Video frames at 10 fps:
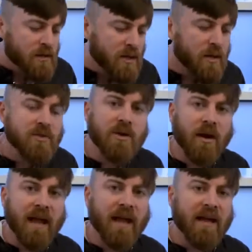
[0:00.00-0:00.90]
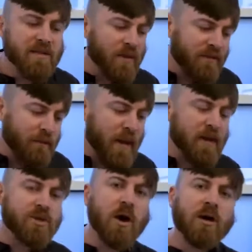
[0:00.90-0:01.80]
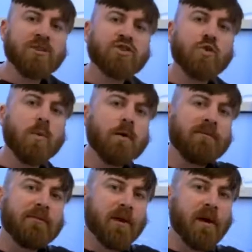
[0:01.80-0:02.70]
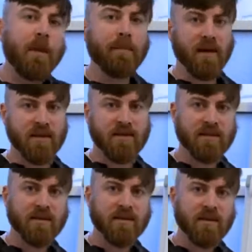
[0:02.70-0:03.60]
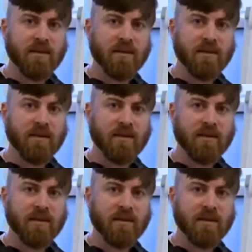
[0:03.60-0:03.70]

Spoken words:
to use our hands. We've been taught to work for companies.